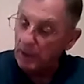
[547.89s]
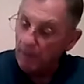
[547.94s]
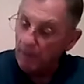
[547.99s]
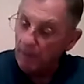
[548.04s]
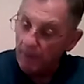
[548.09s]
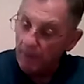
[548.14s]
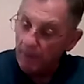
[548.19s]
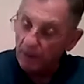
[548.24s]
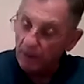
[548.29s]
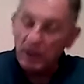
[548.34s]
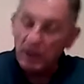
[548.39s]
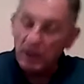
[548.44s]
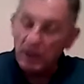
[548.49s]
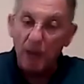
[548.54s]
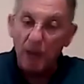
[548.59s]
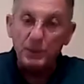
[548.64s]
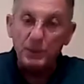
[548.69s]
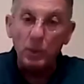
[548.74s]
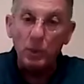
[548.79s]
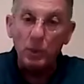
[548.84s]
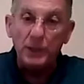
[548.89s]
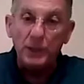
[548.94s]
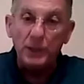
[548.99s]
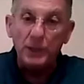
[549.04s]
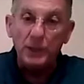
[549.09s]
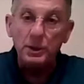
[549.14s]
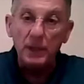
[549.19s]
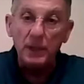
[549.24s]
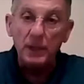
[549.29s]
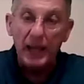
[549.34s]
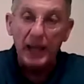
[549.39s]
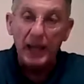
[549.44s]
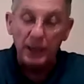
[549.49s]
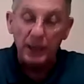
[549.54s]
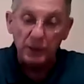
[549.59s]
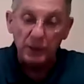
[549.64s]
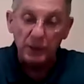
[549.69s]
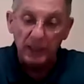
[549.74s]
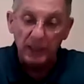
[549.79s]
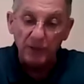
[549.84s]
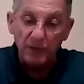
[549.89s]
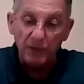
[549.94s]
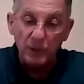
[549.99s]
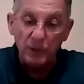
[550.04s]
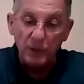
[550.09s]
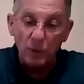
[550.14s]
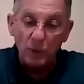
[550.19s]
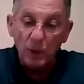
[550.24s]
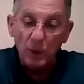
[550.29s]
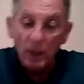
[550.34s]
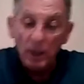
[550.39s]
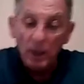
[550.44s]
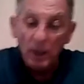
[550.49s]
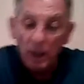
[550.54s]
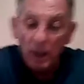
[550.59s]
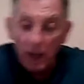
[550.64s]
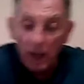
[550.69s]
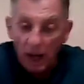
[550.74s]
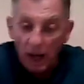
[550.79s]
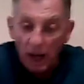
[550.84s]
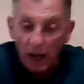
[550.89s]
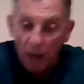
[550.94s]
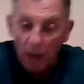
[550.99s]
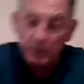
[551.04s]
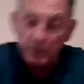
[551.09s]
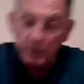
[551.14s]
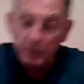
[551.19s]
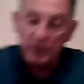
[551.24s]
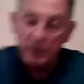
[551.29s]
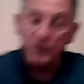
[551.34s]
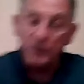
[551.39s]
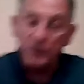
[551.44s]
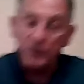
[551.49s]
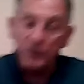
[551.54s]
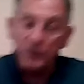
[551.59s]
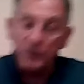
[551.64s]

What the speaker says: The top switch actually gives you options for